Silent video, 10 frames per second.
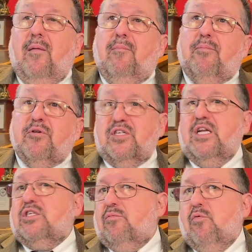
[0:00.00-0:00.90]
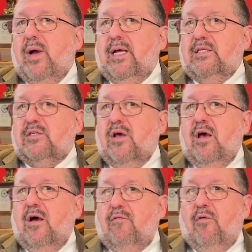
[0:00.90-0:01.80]
percentage of wins
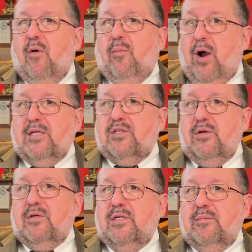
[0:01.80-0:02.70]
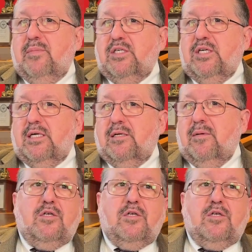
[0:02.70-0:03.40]
for prosecutors in Michigan.